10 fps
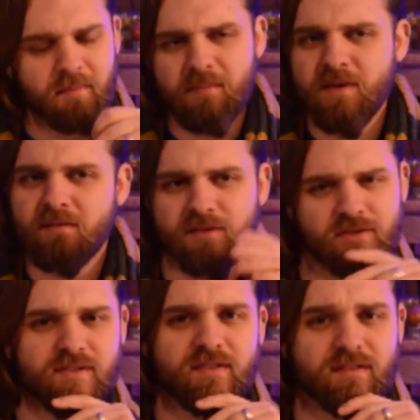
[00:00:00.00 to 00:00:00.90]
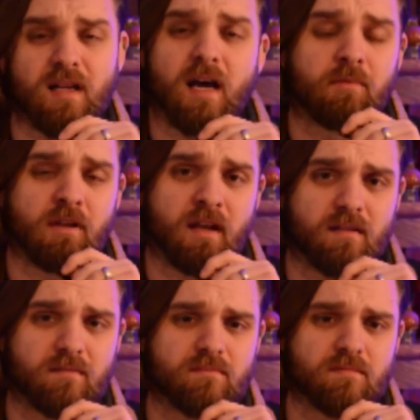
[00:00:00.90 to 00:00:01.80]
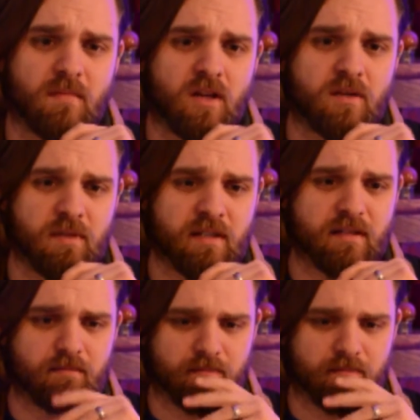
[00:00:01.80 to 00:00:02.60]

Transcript: maybe it was just a stoplight. That could be it.